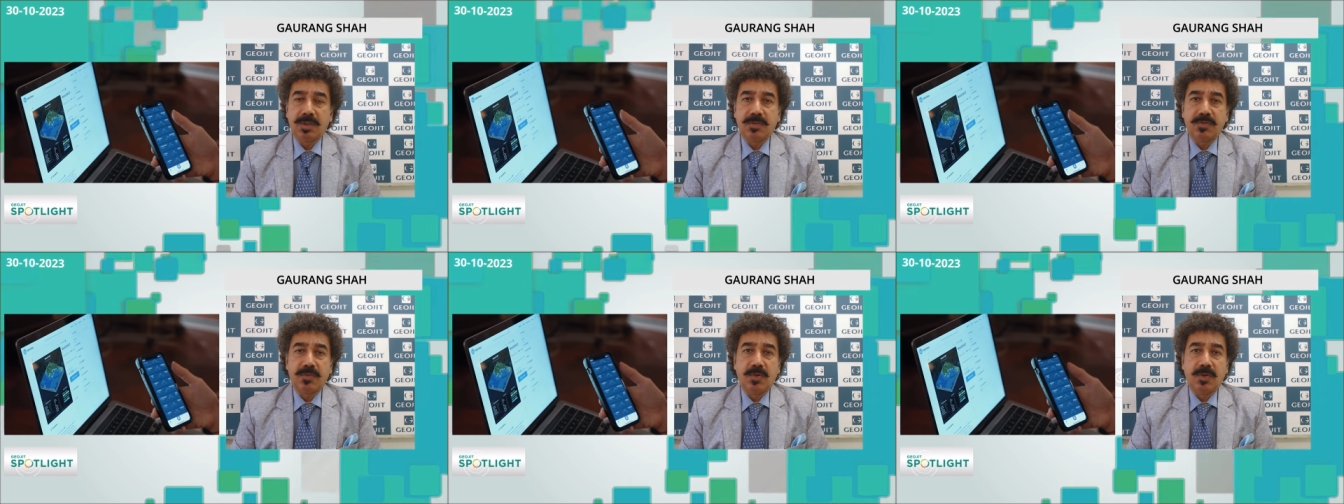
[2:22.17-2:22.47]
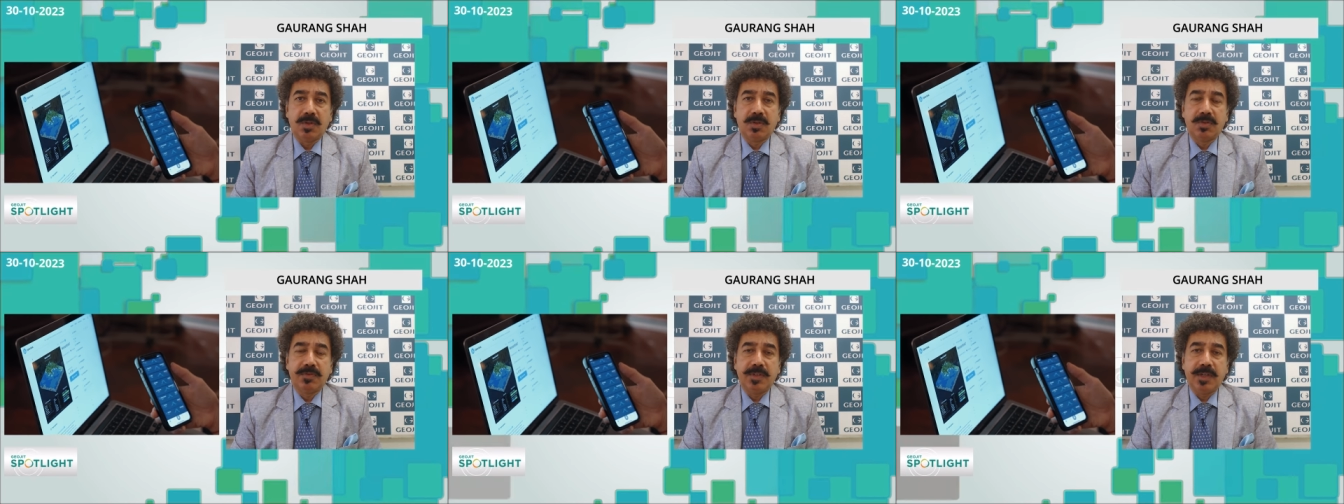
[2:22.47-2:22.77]
Of
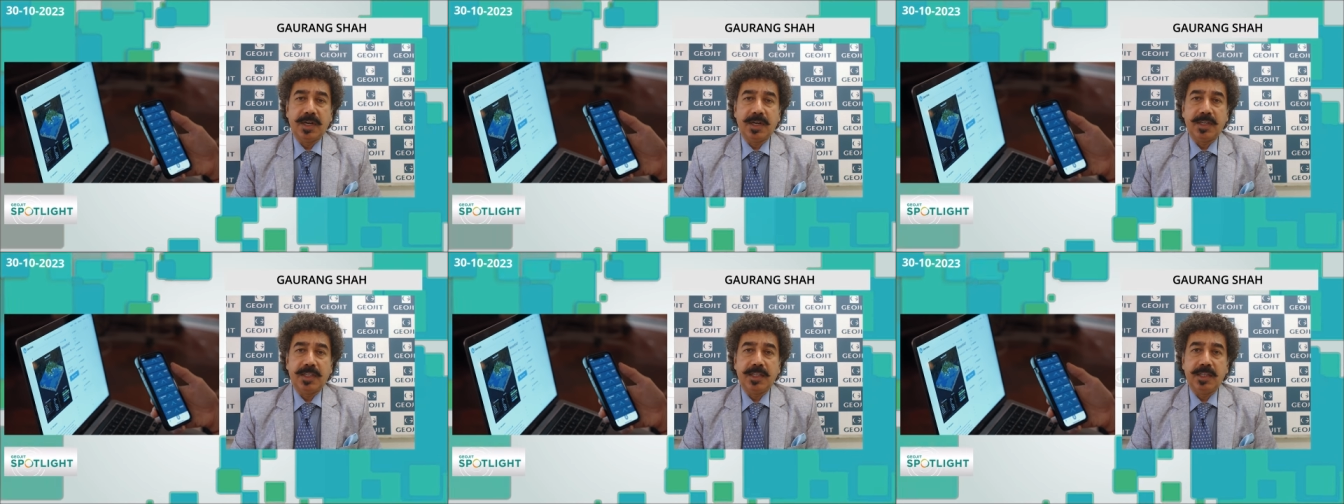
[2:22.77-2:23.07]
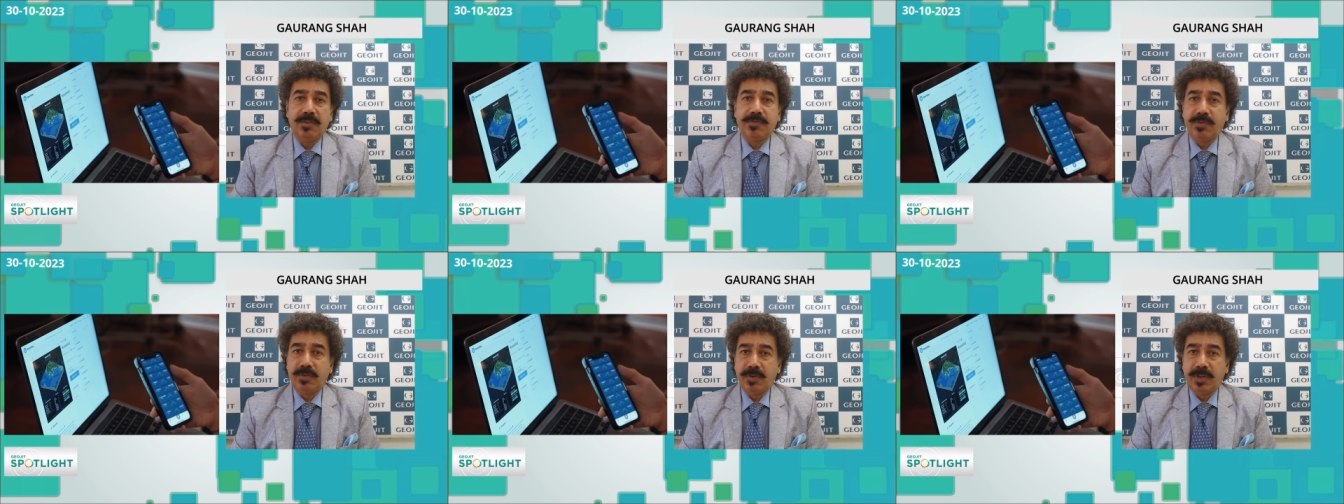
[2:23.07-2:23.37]
course, we had
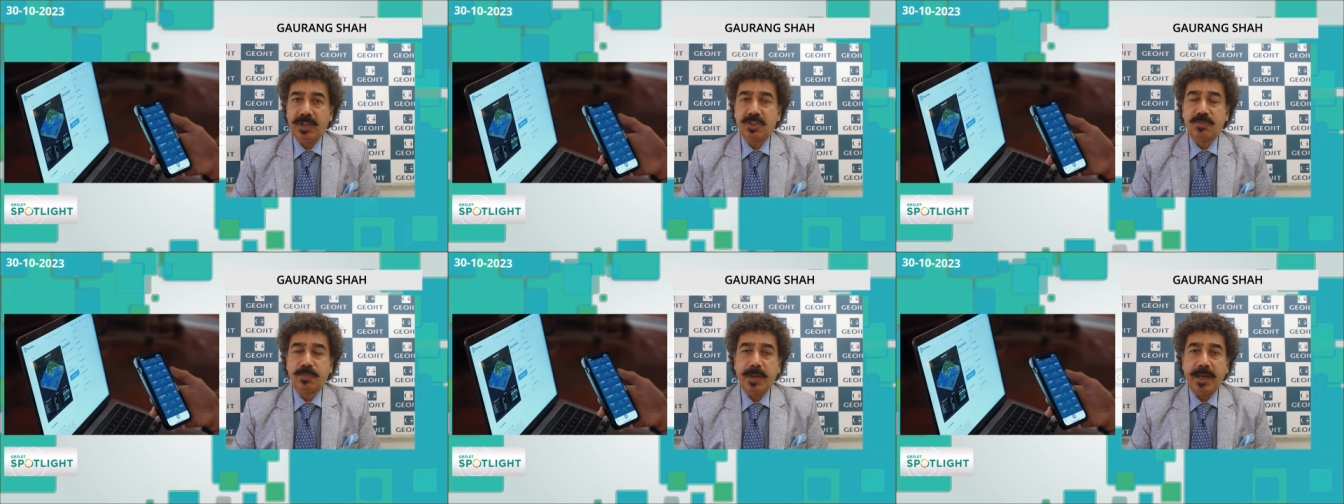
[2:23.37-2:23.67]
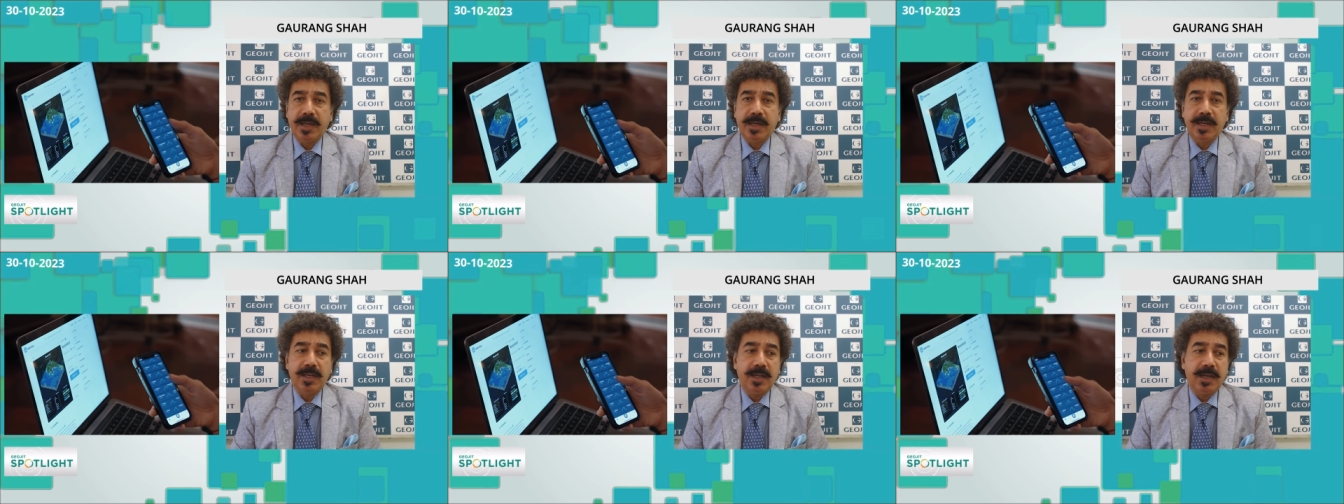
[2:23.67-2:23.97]
BFM
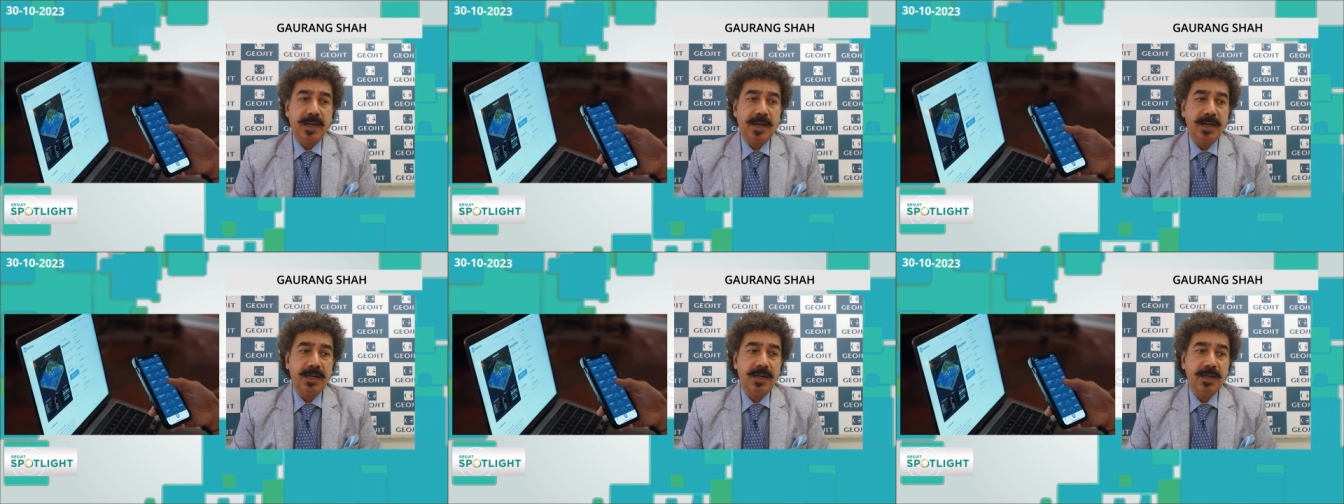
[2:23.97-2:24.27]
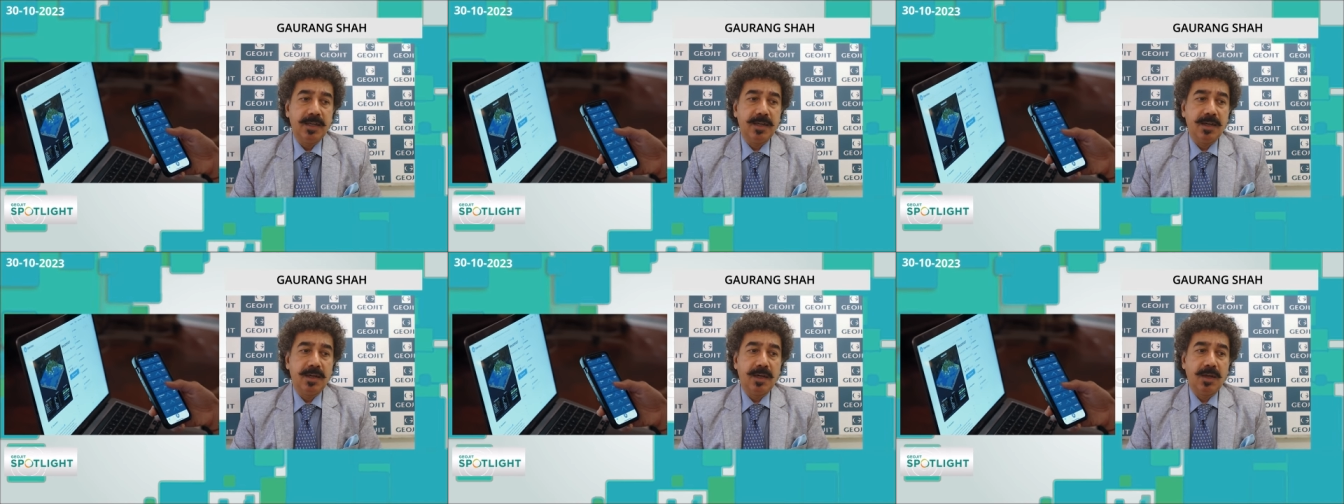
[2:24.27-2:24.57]
expiry,
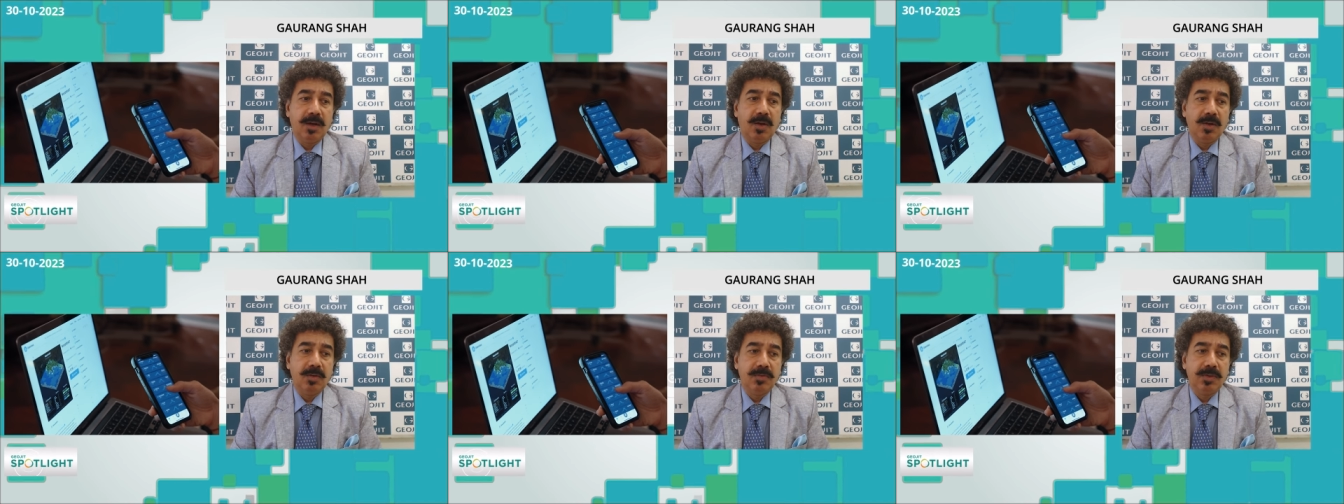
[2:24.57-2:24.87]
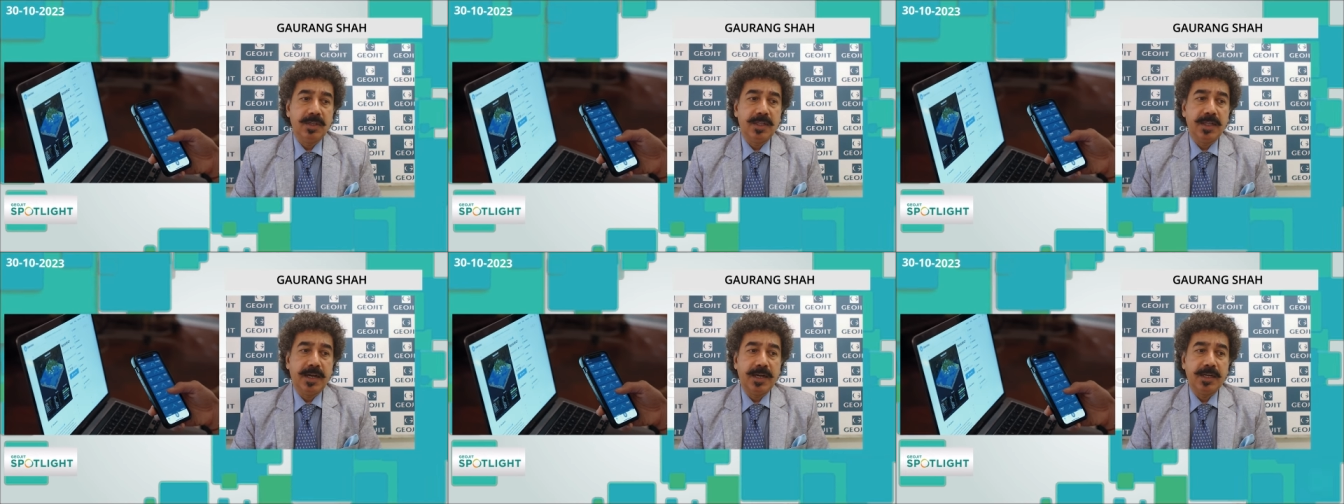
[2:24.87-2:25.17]
and along
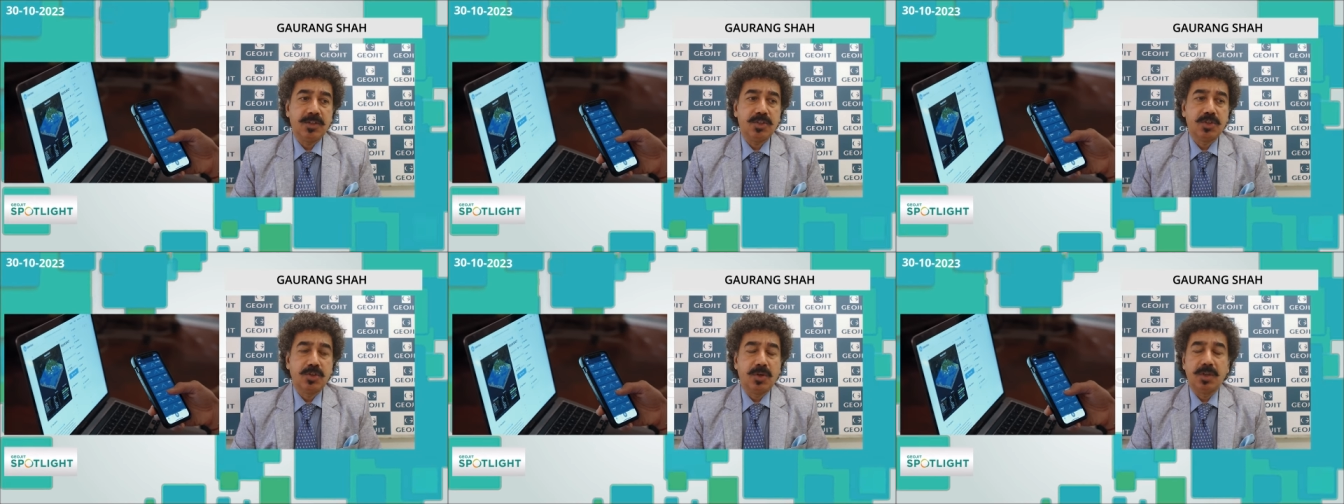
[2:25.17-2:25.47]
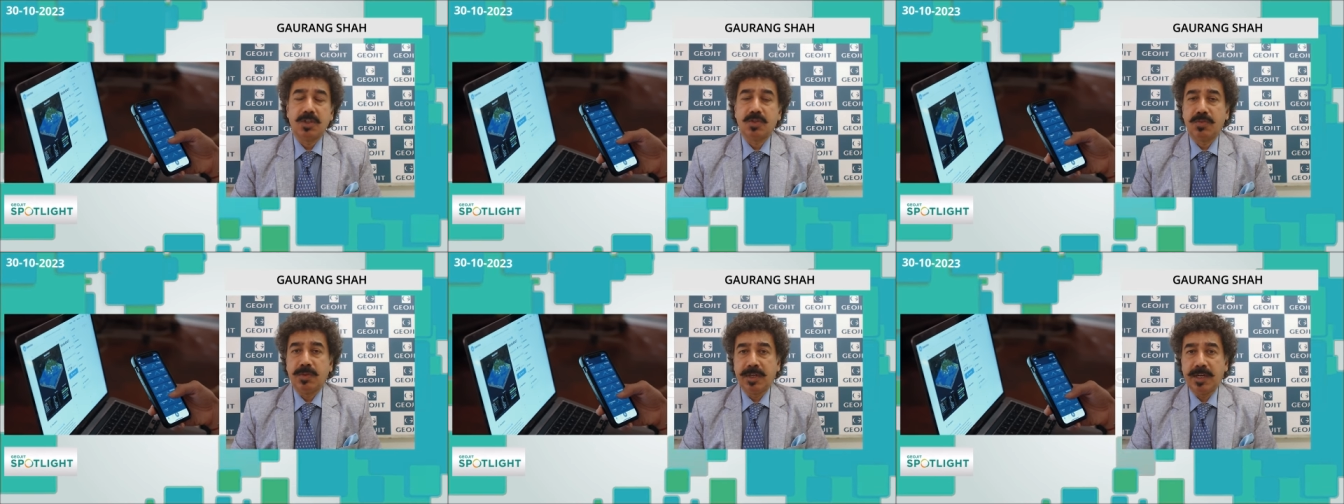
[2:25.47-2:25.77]
with that,
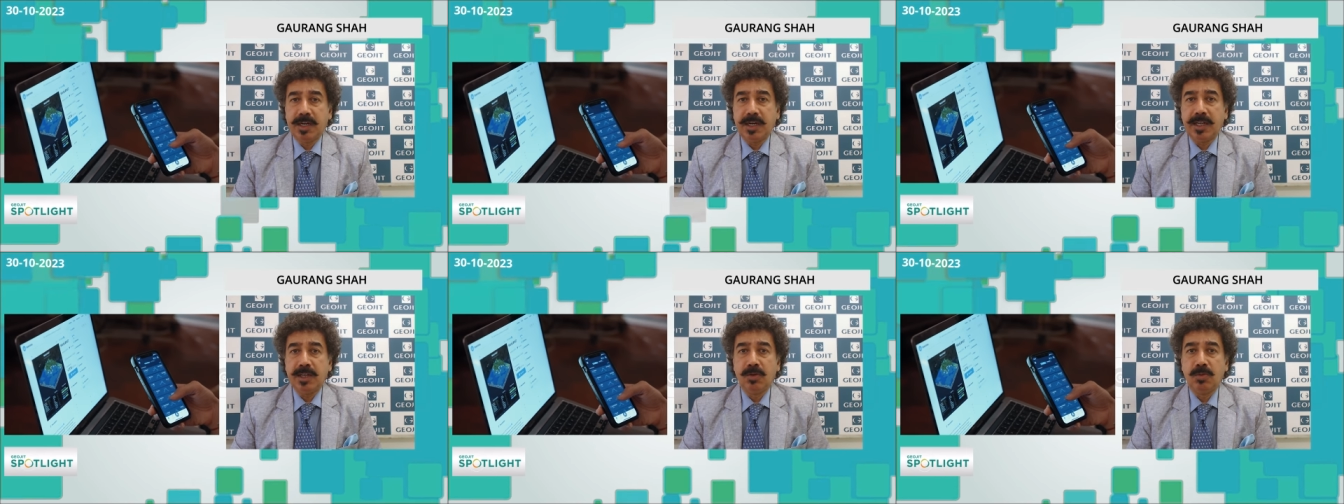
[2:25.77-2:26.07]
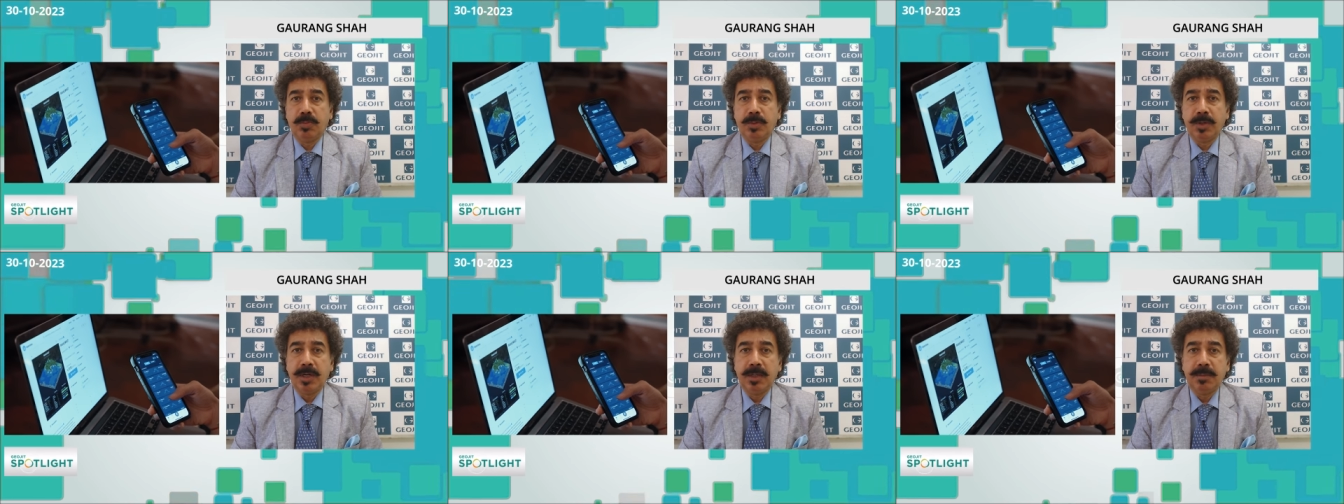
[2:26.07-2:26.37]
shorts were getting
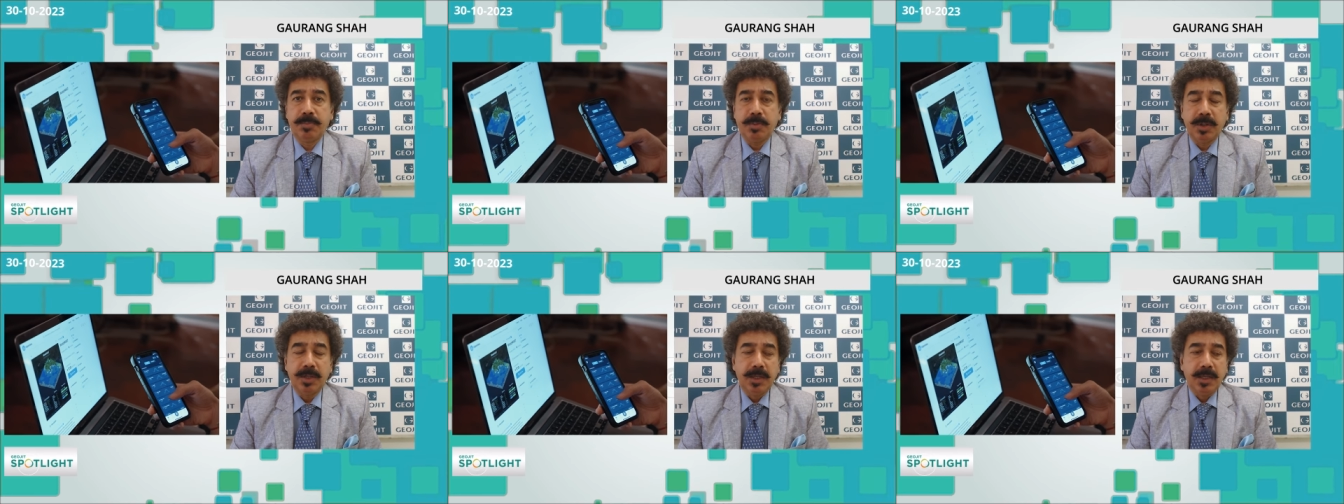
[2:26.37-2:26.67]
opened up,